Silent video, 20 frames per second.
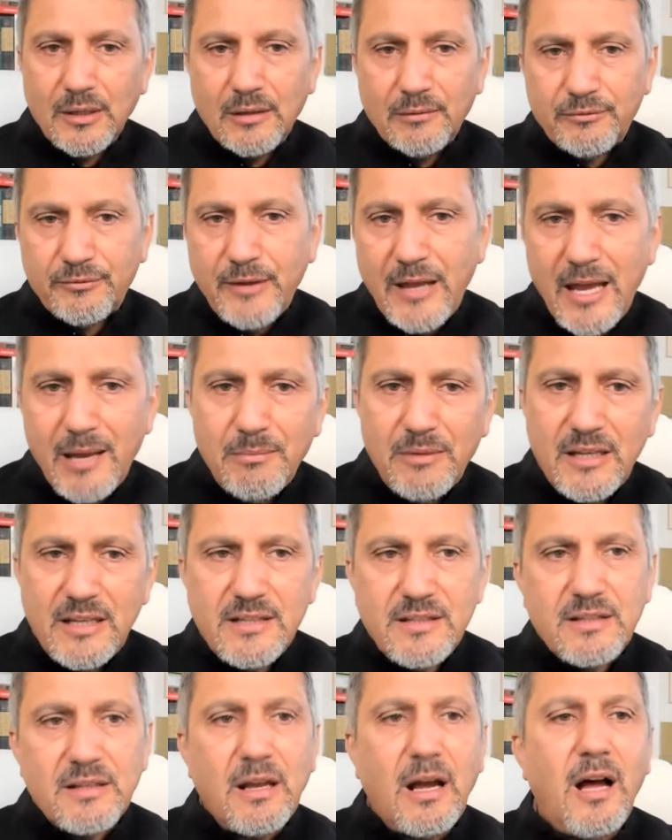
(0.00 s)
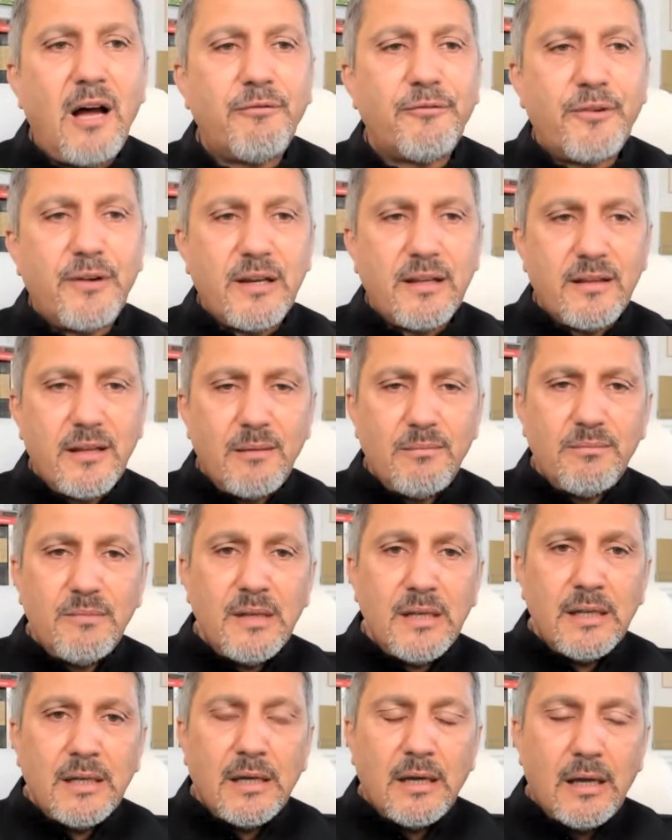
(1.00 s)
families offering
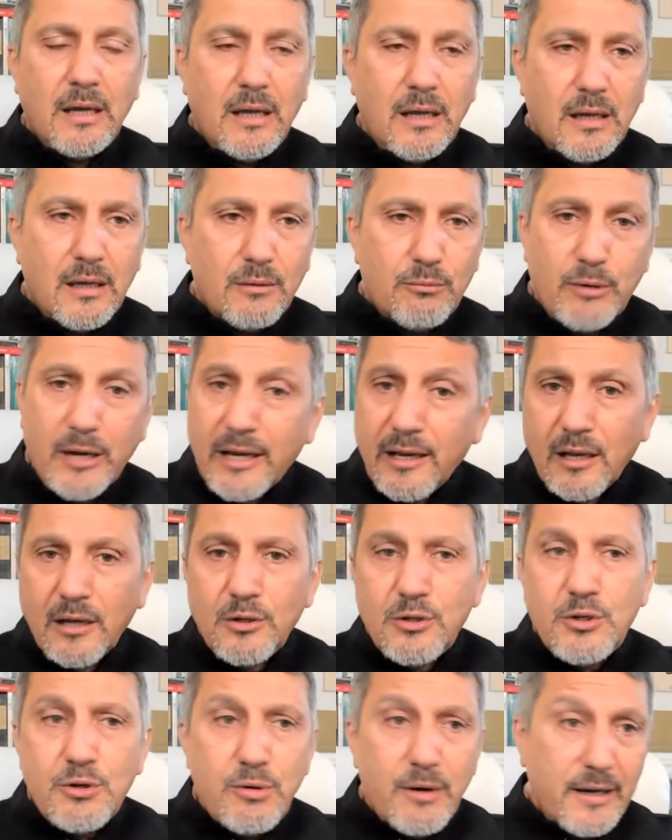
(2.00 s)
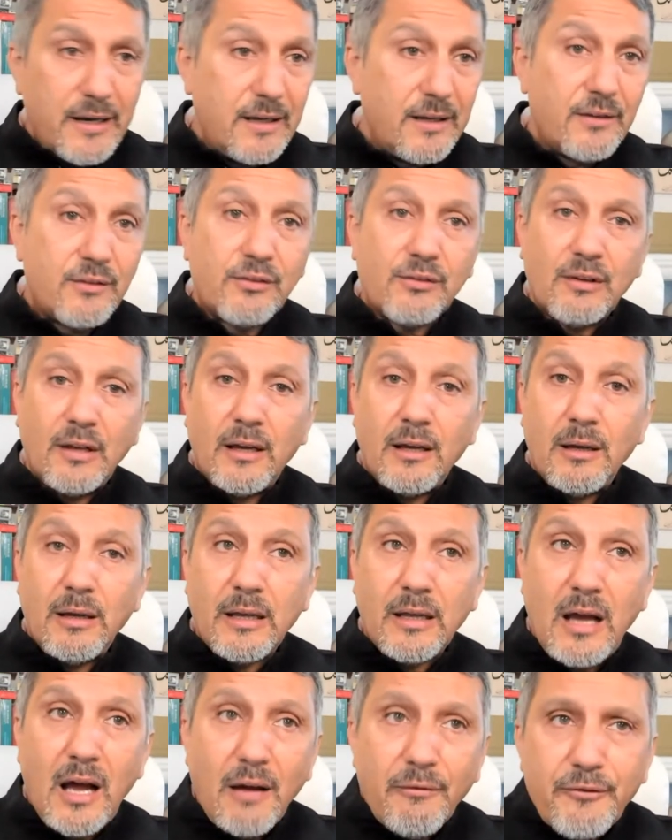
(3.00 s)
them regular drinks,
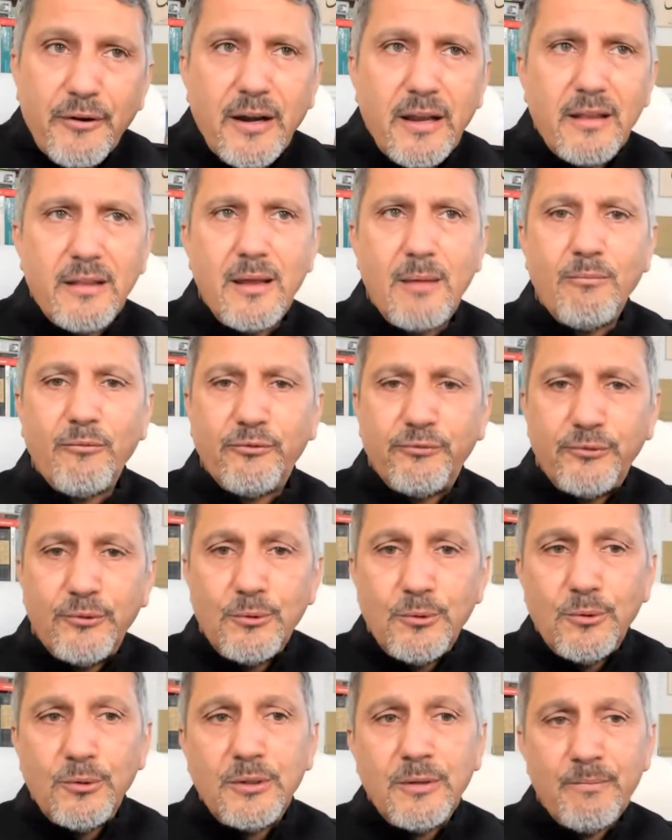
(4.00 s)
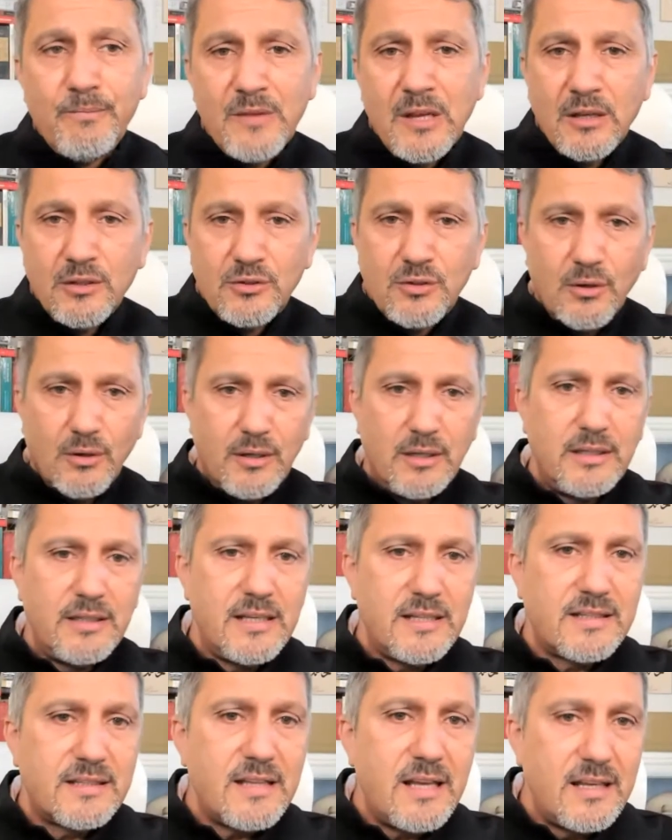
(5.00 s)
offering them food. So in
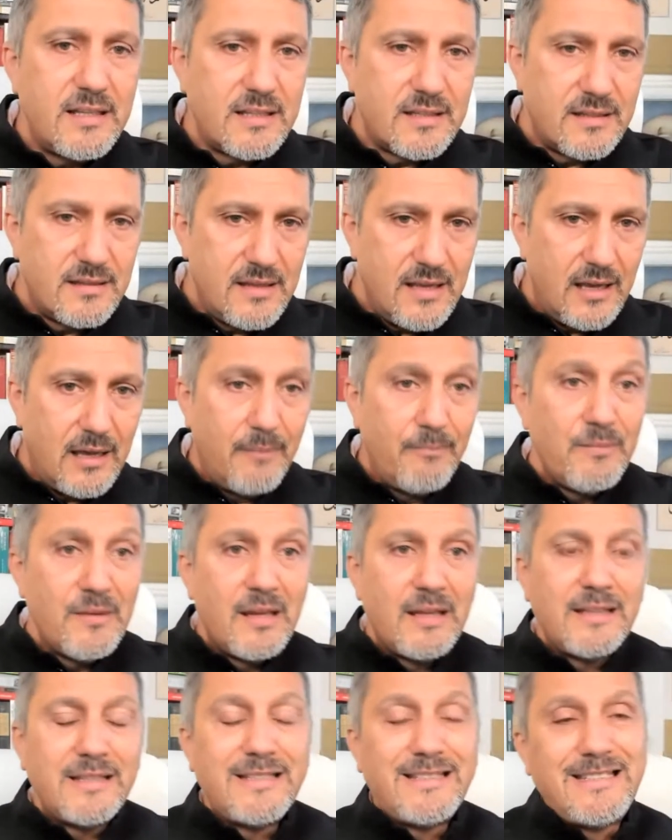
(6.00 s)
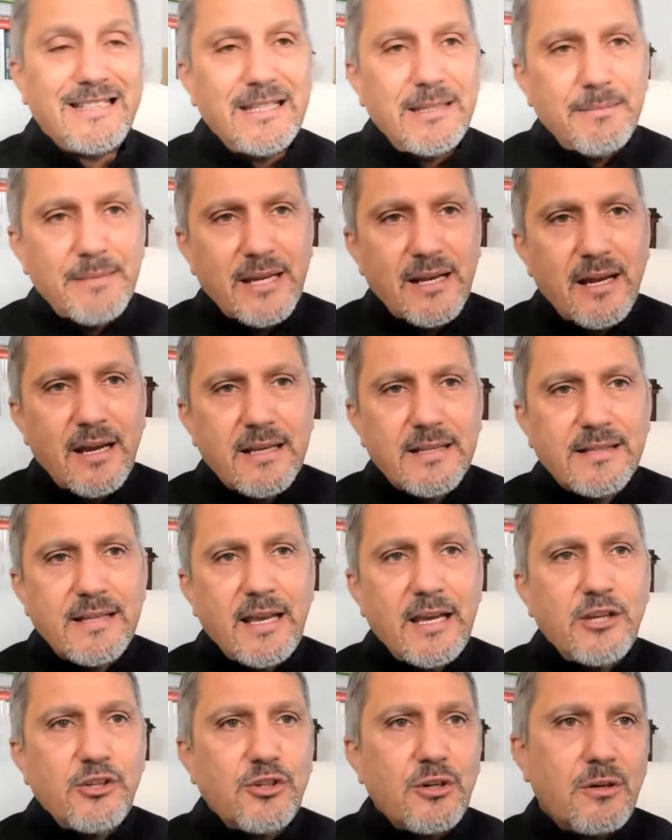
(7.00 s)
this sense, the
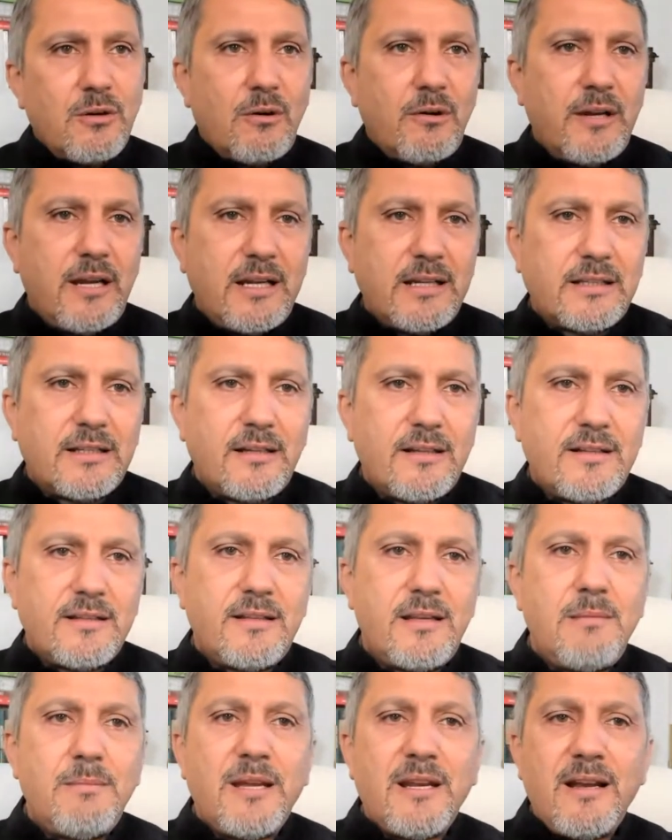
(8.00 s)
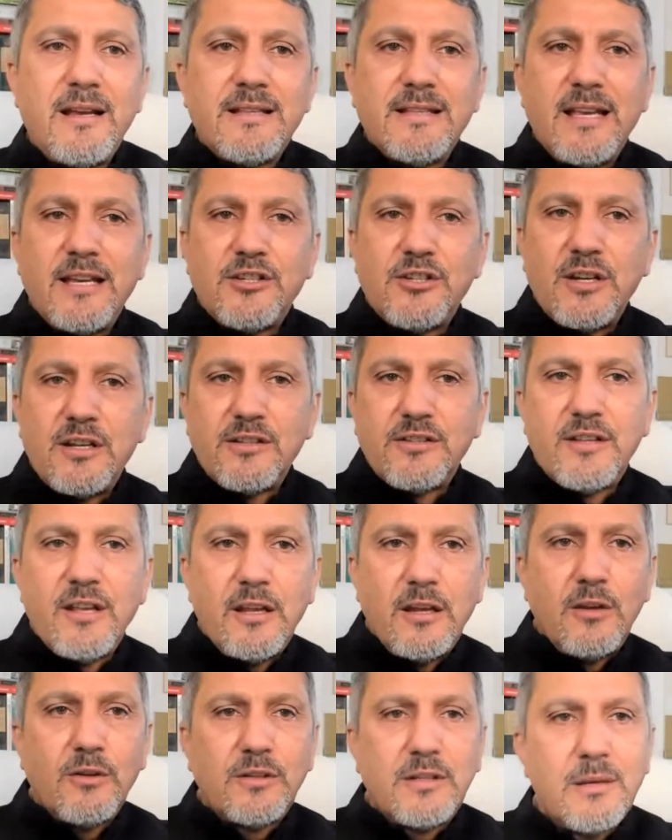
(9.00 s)
demonization, Orientalist demonization,
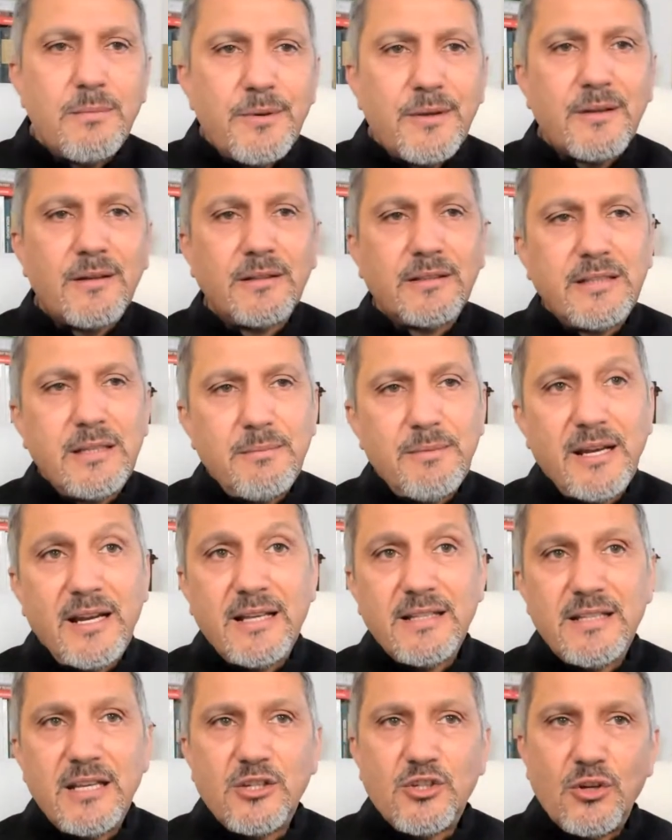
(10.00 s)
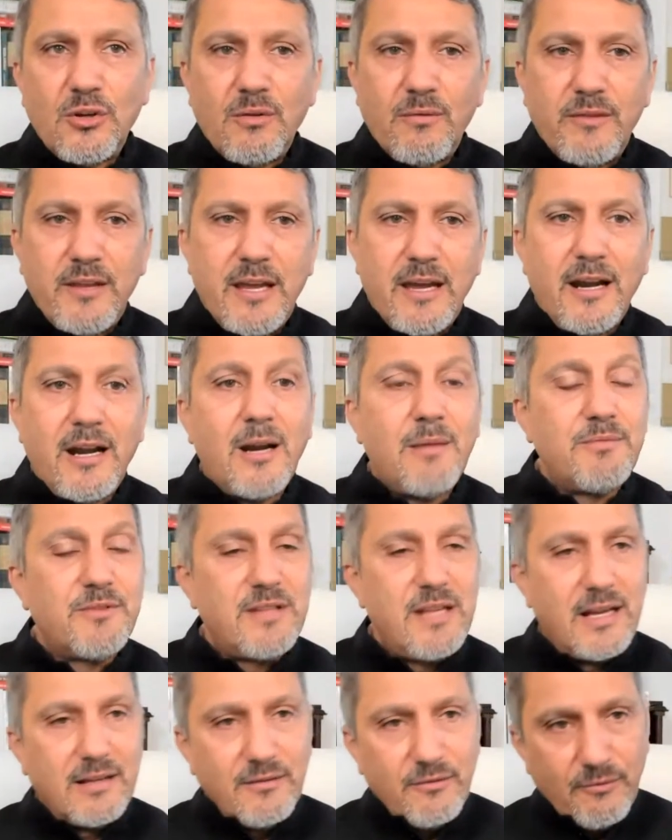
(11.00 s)
stereotypical demonization of the Arabs
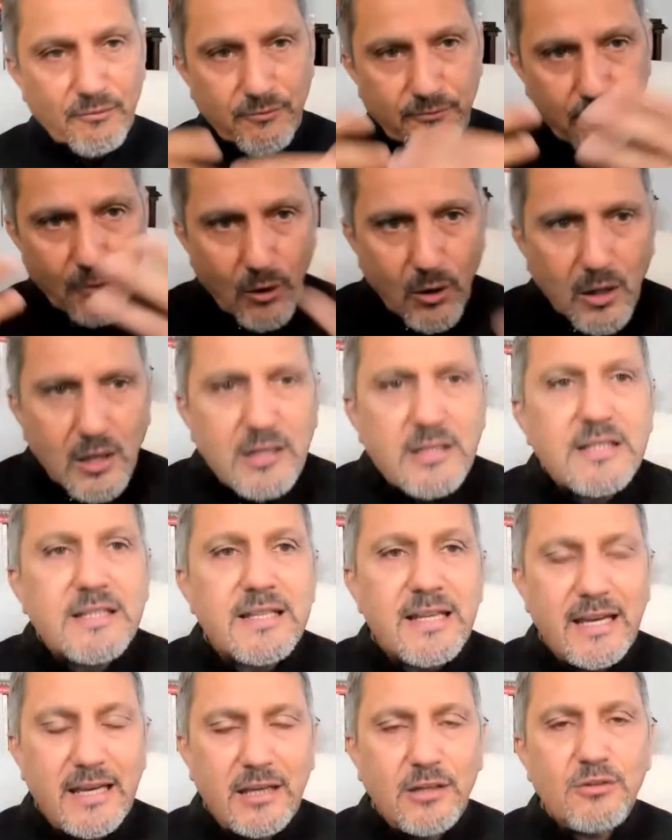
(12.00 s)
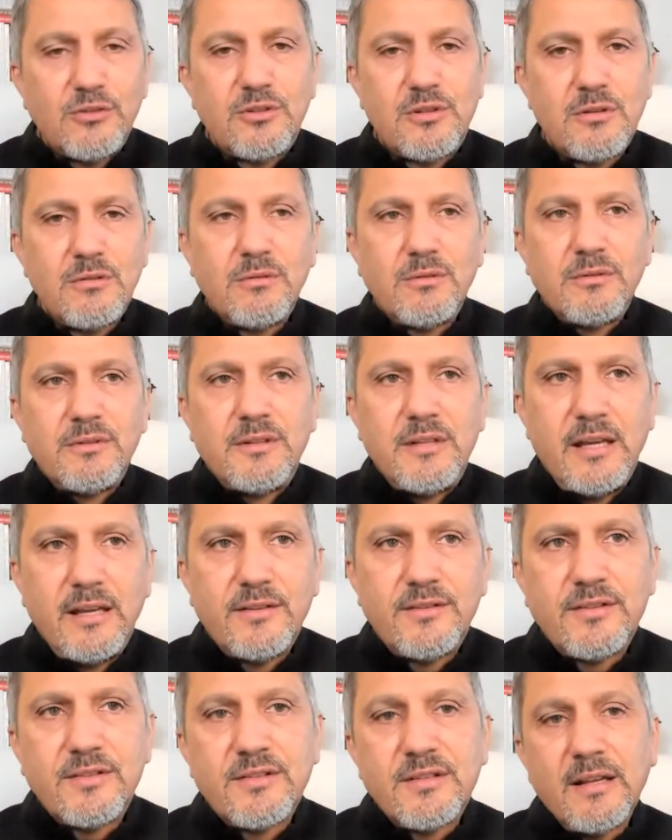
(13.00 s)
that folds into
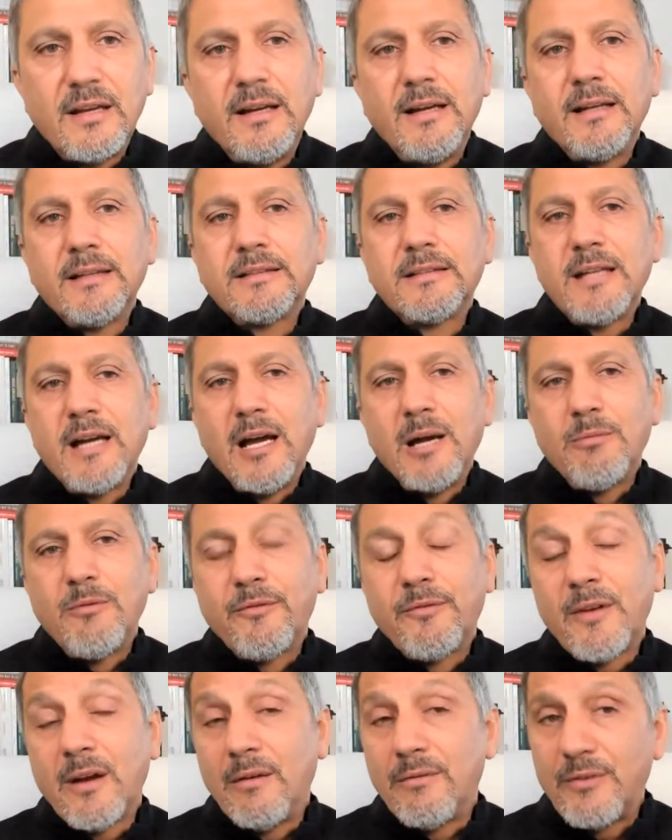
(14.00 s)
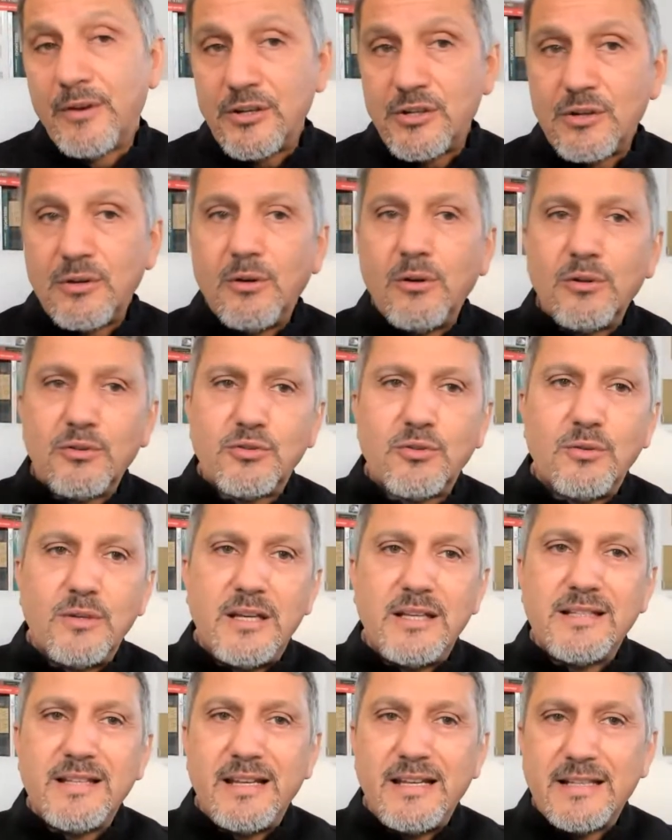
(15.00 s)
this type of coverage also
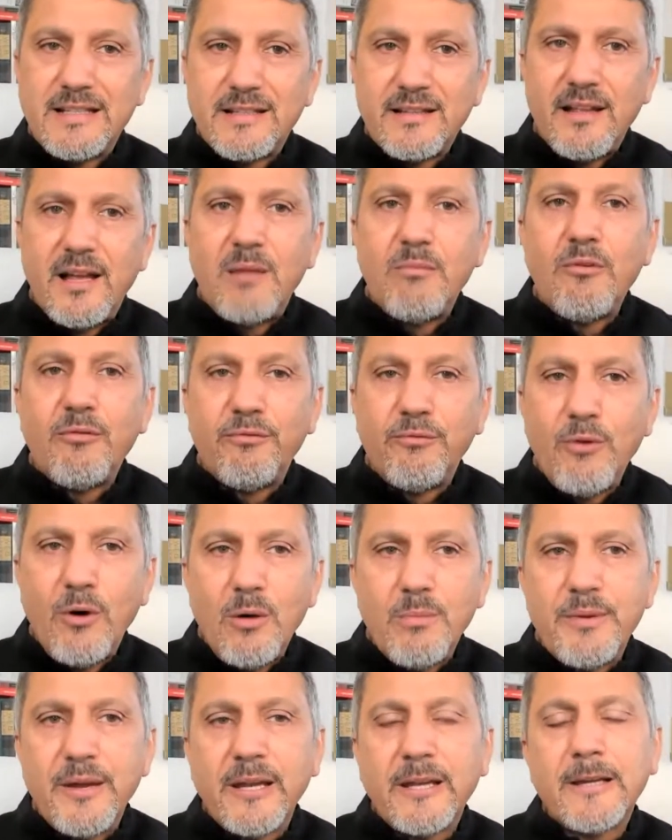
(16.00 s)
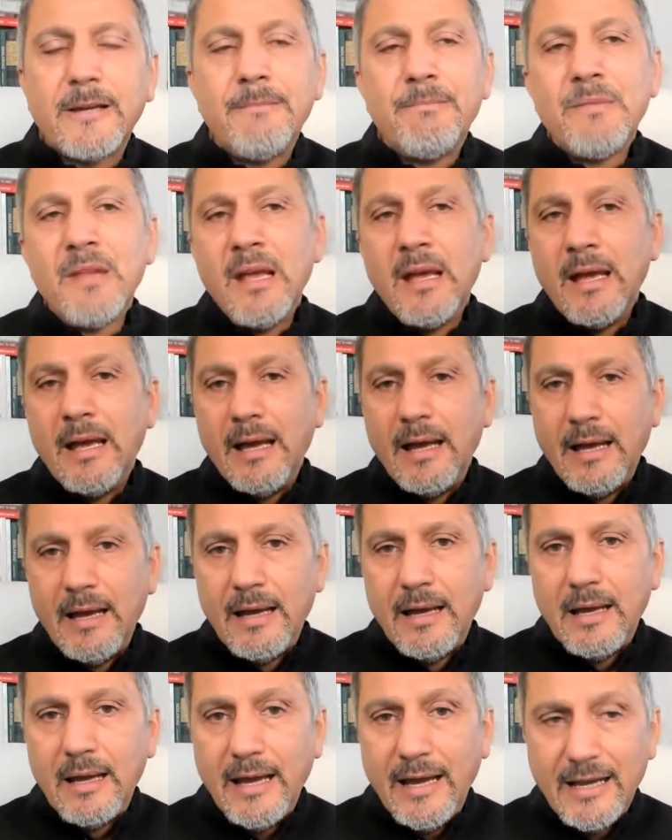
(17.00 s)
is an Islamophobic
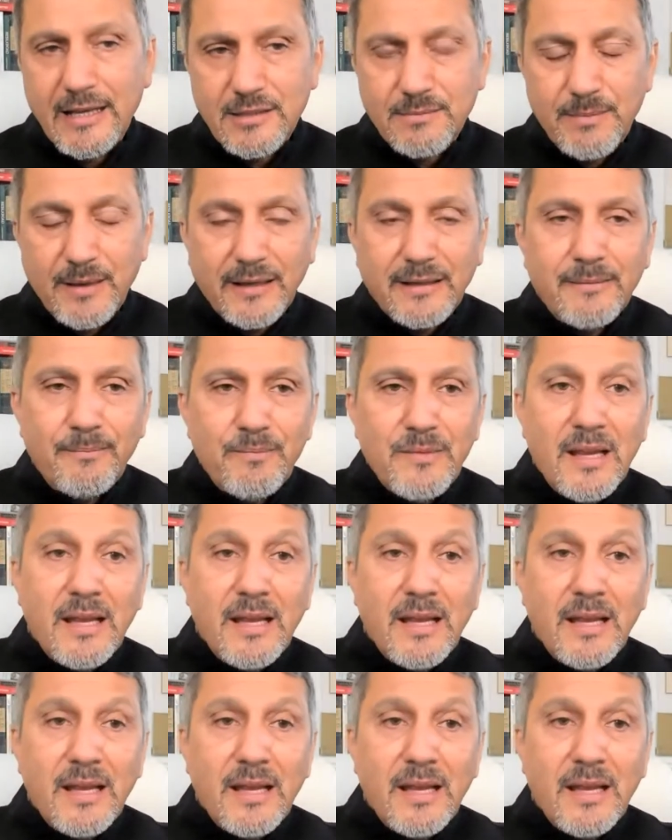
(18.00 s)
aspect.